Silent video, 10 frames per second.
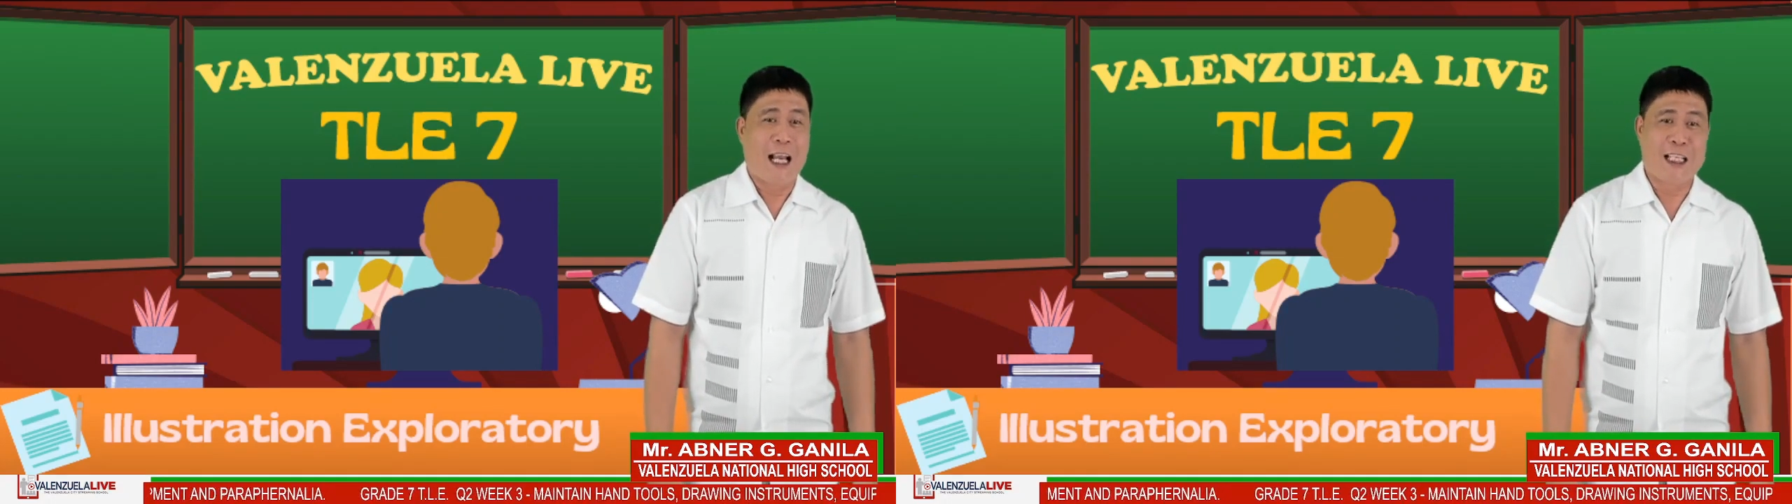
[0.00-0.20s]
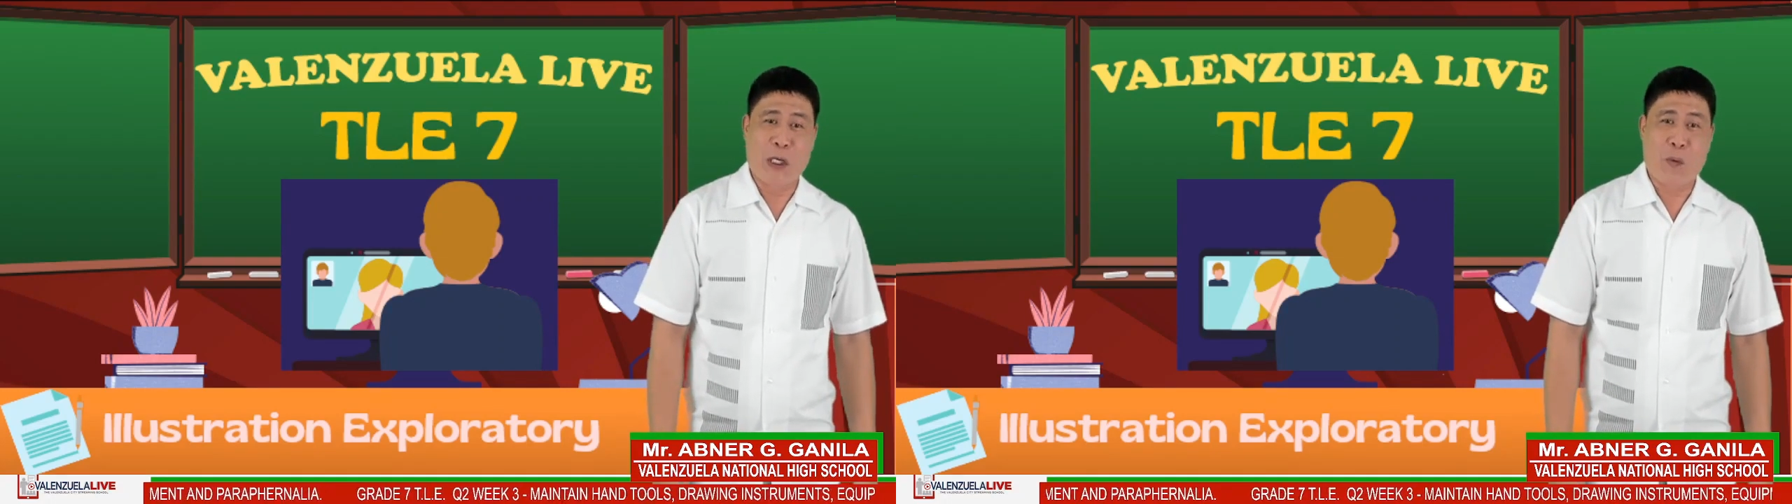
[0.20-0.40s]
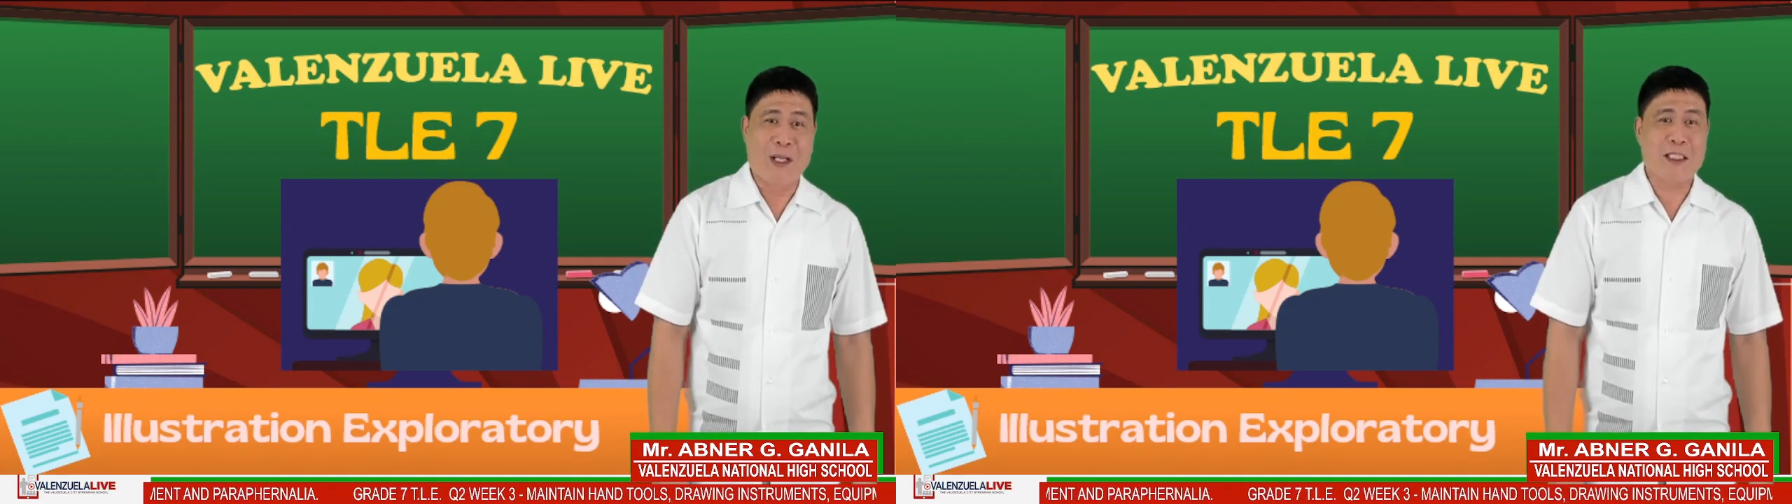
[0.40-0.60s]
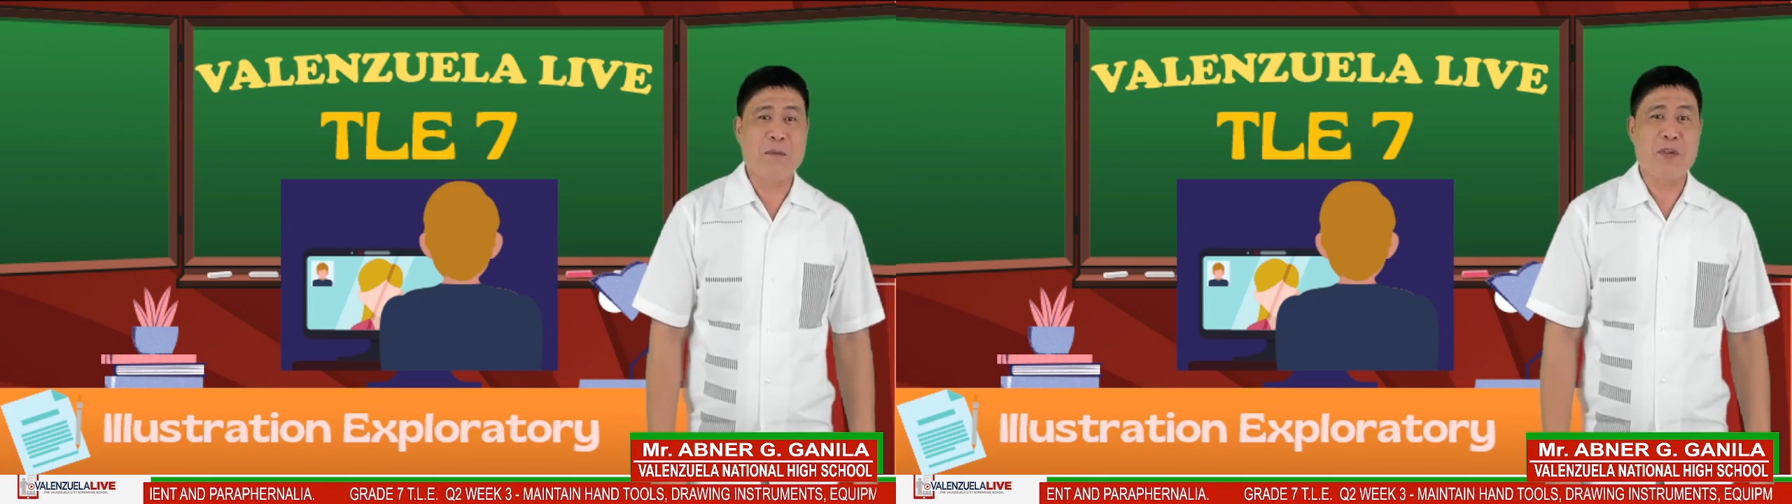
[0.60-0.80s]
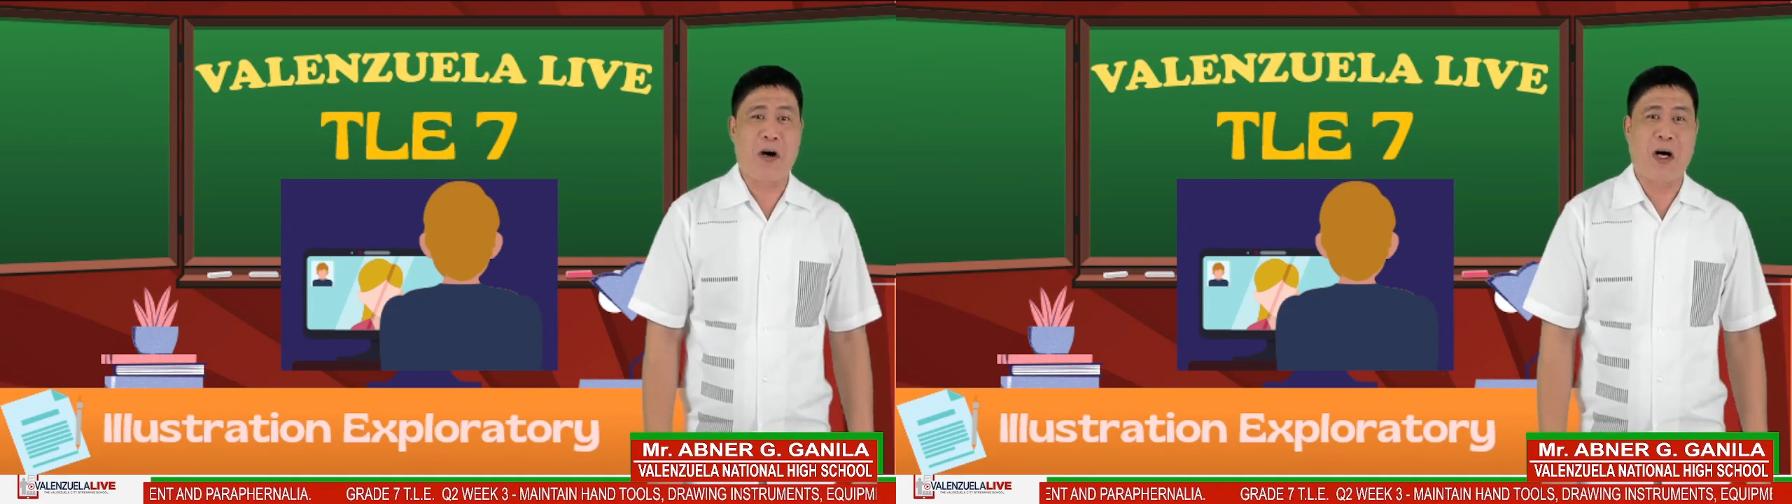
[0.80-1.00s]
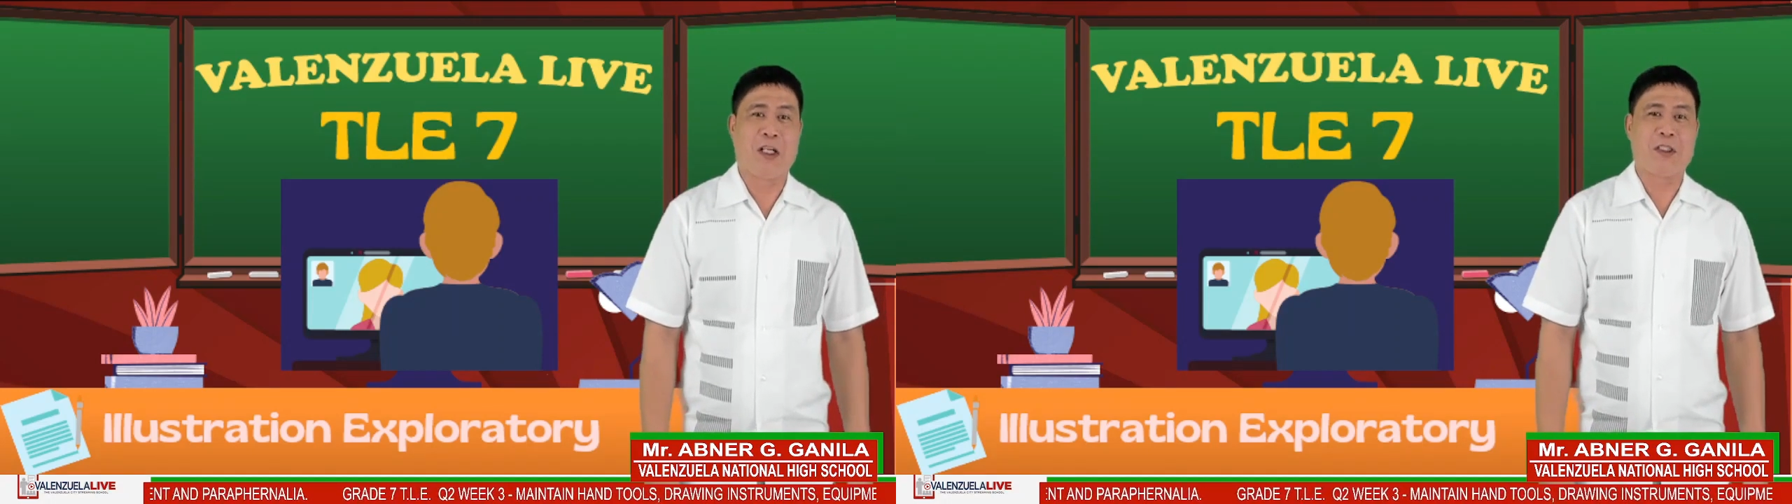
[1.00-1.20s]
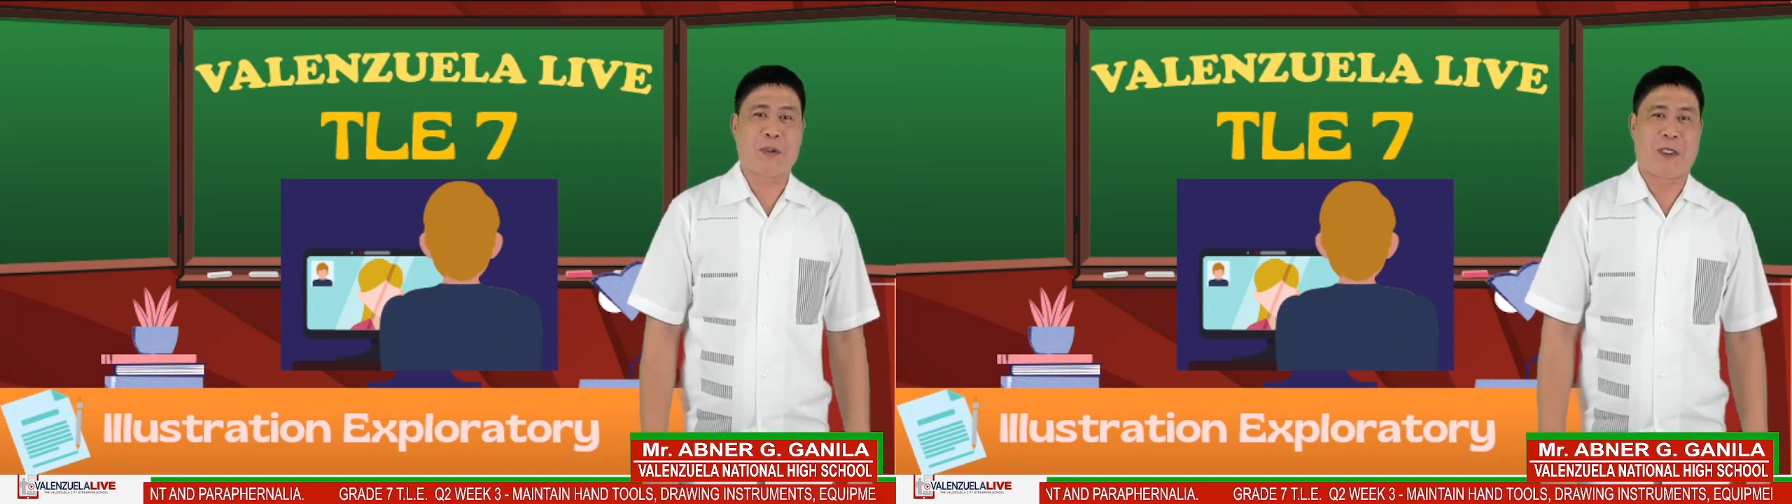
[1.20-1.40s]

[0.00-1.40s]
and I welcome you all